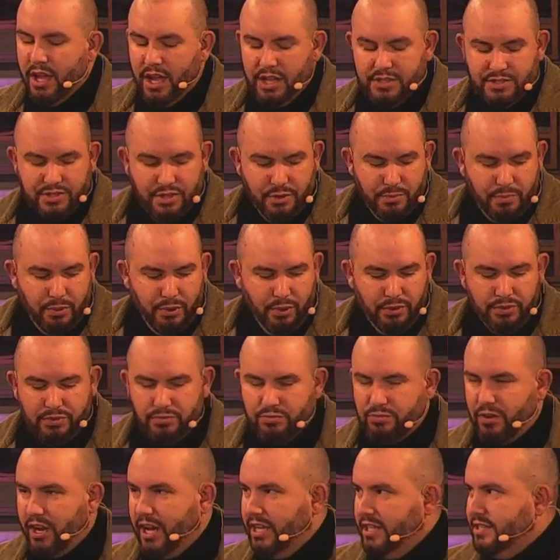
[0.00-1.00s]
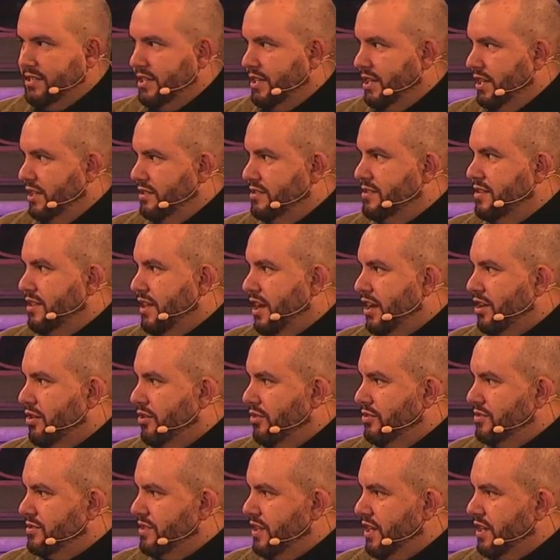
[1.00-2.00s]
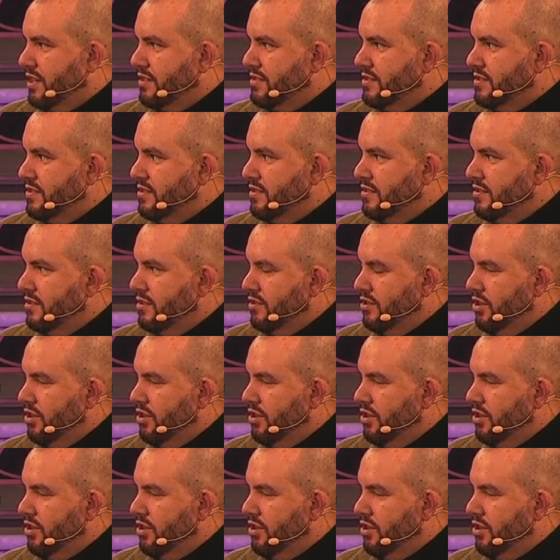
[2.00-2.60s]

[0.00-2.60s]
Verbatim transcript: And so Paul's writing into that context,